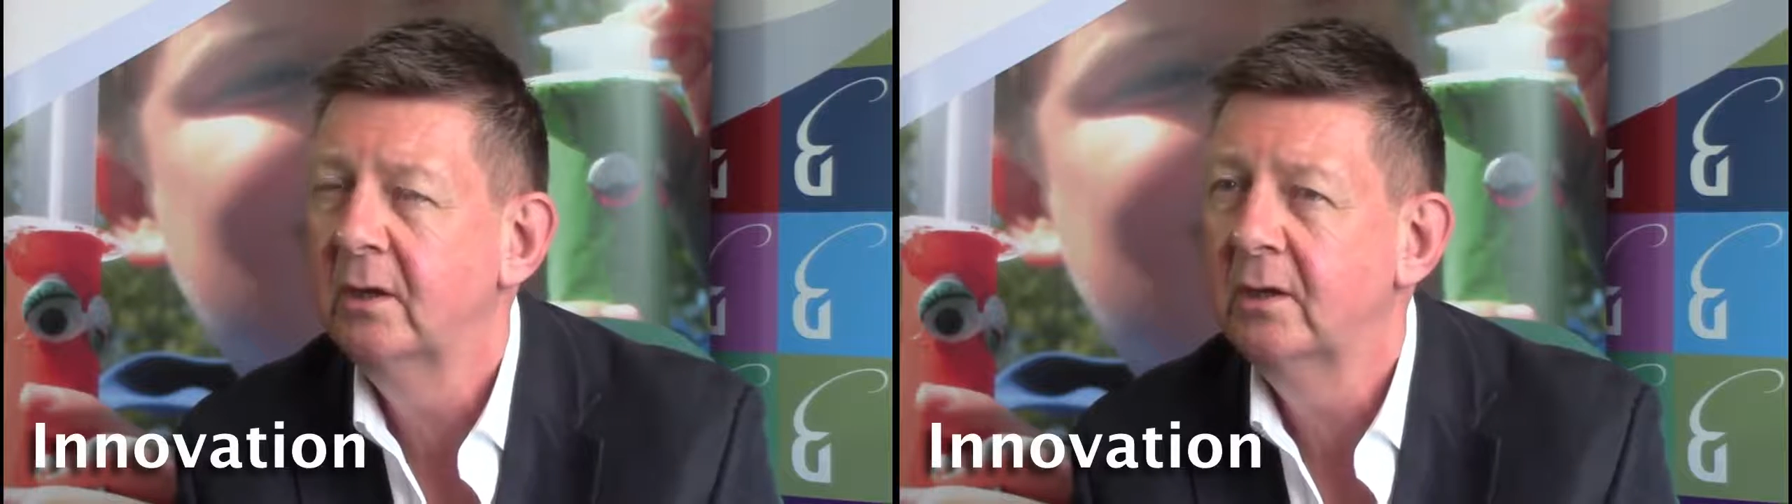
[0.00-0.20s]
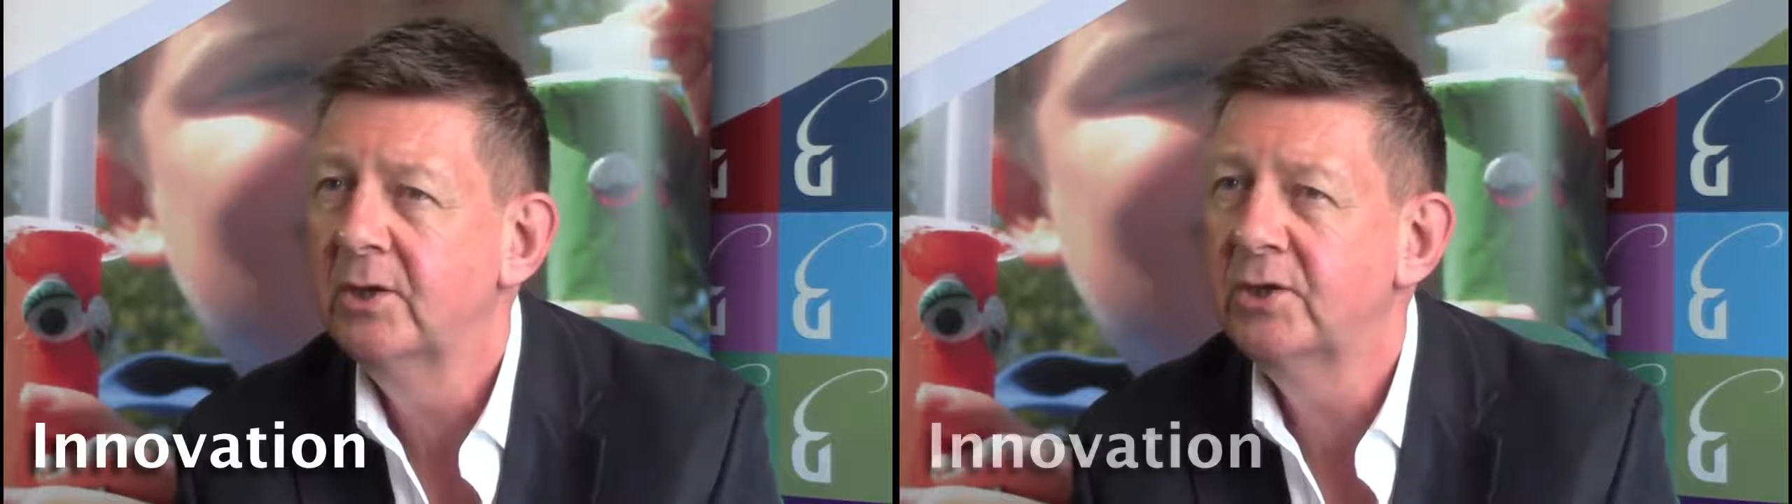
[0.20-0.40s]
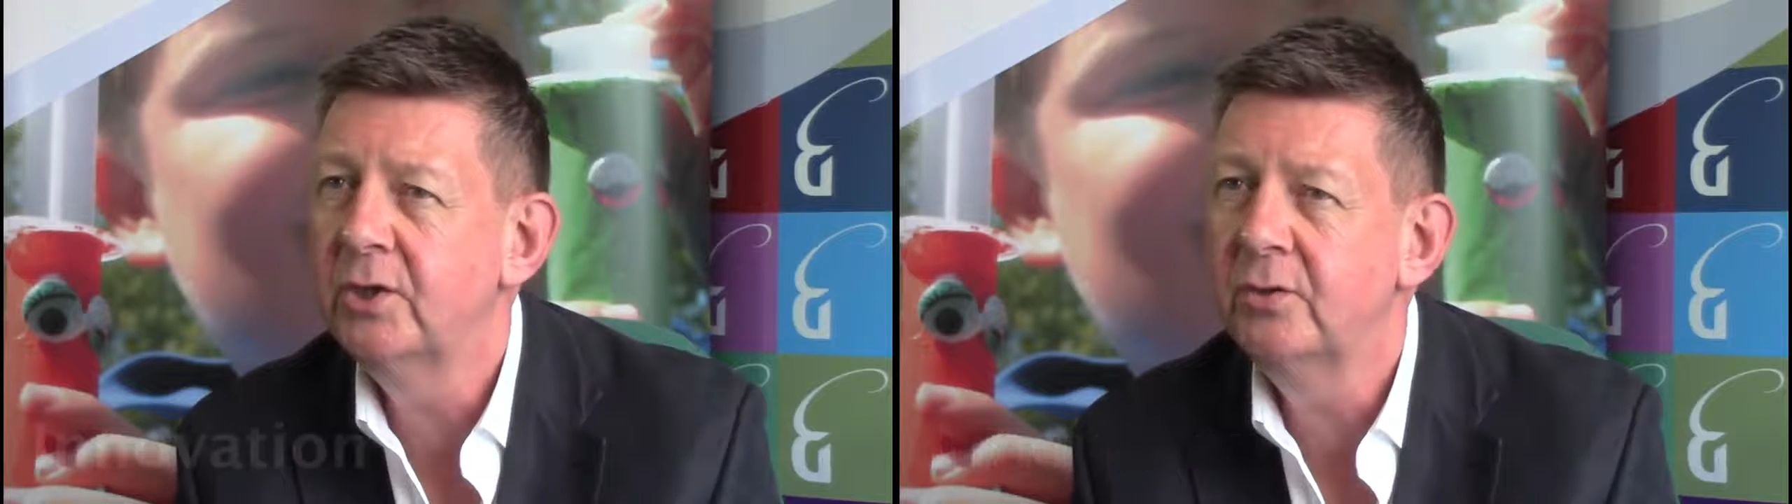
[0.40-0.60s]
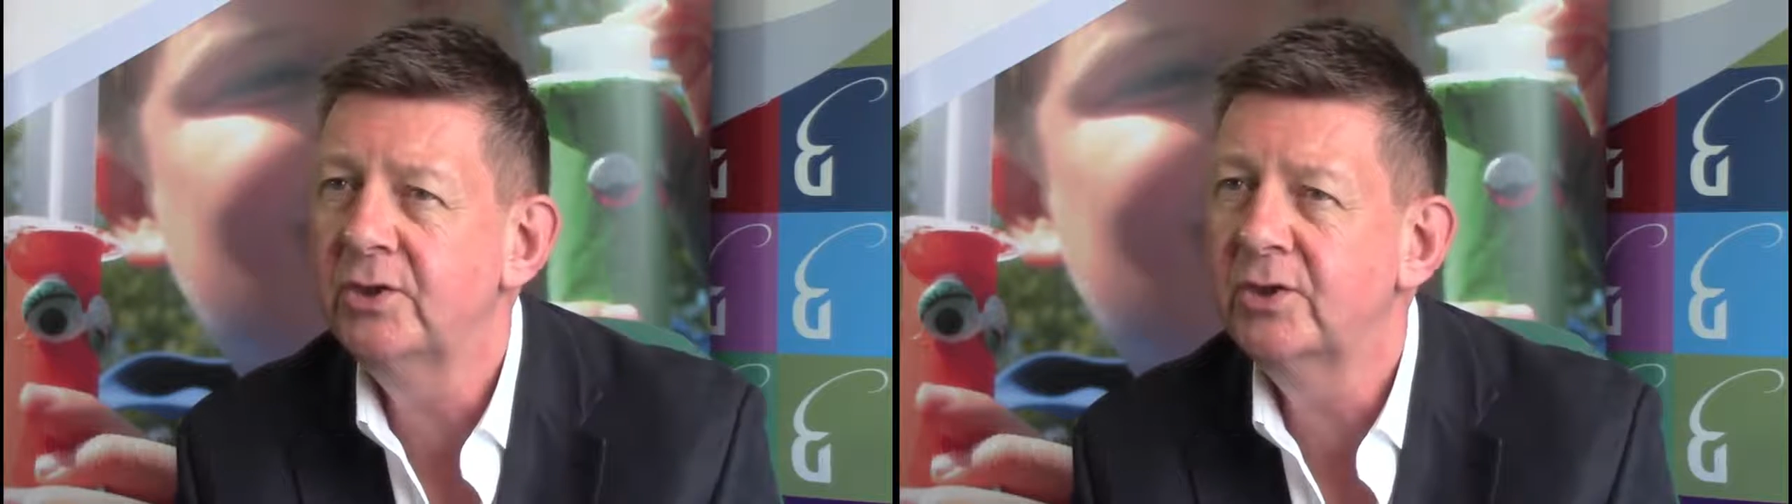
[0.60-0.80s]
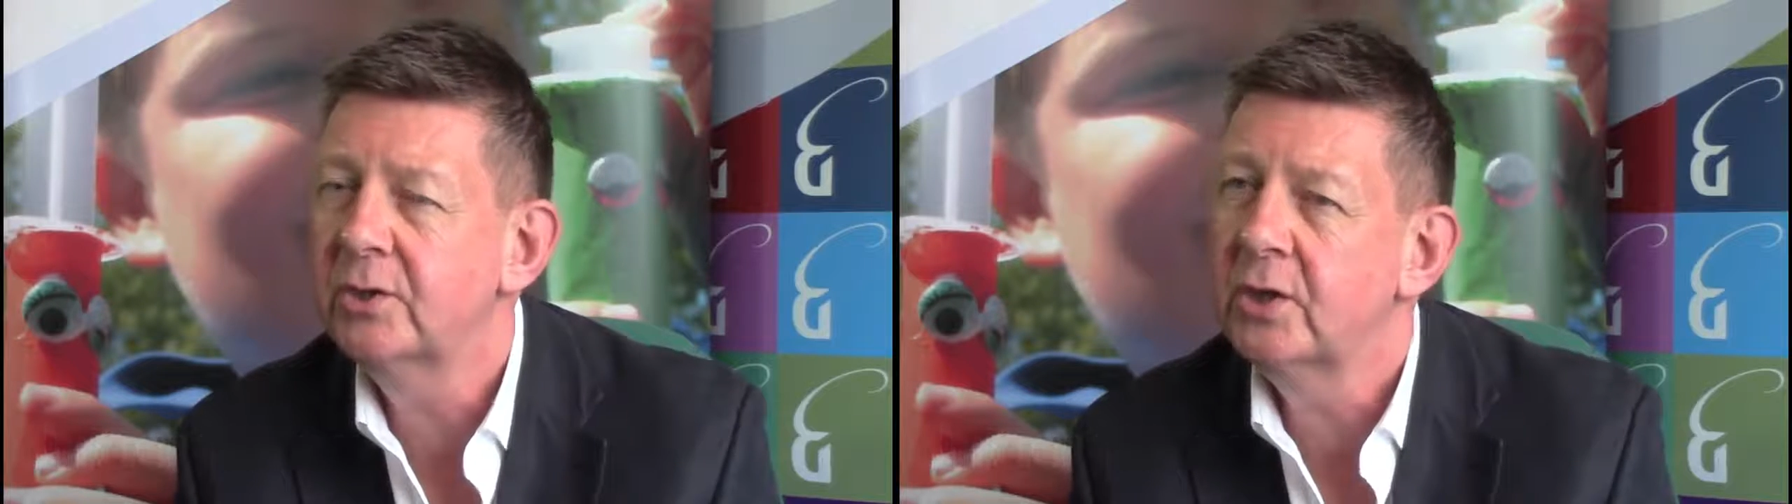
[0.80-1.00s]
Students
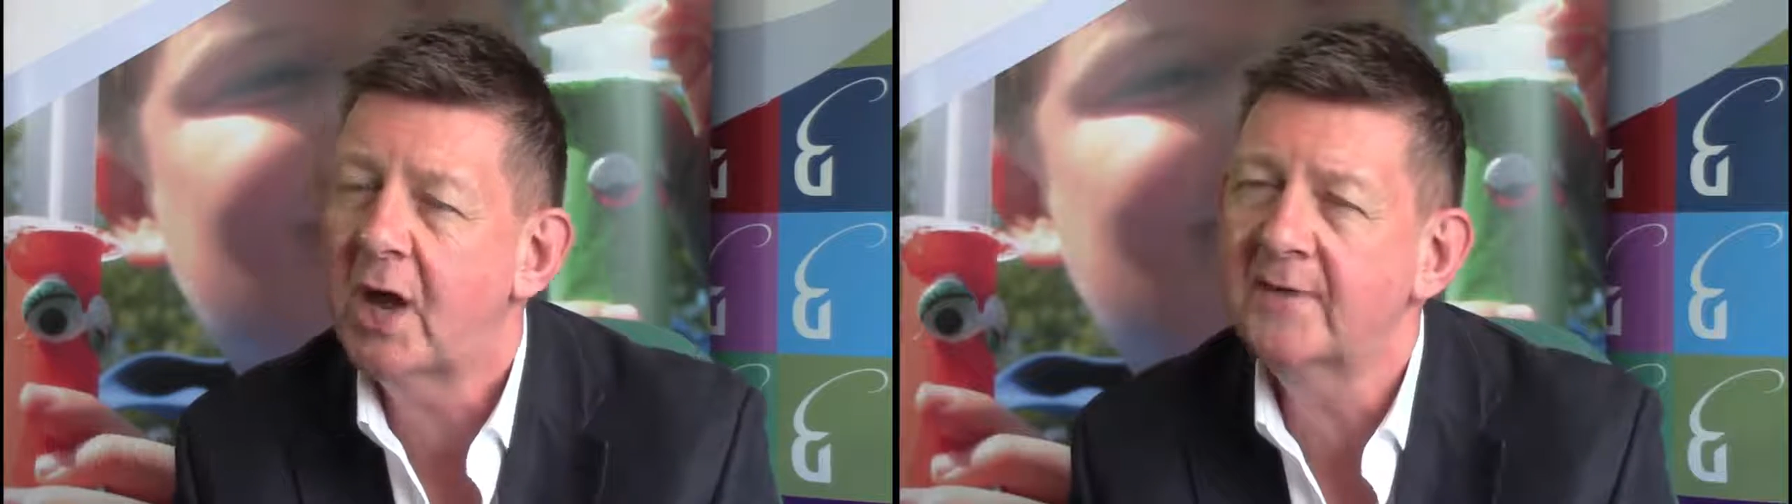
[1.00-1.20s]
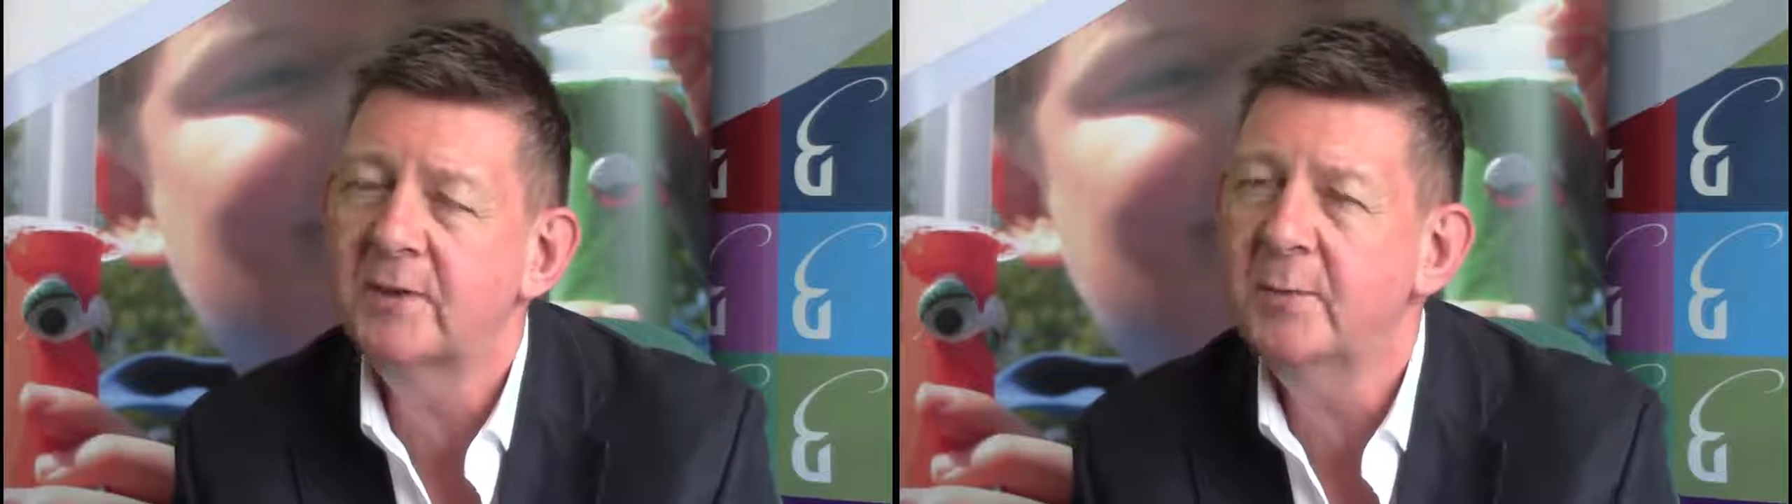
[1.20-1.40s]
have to be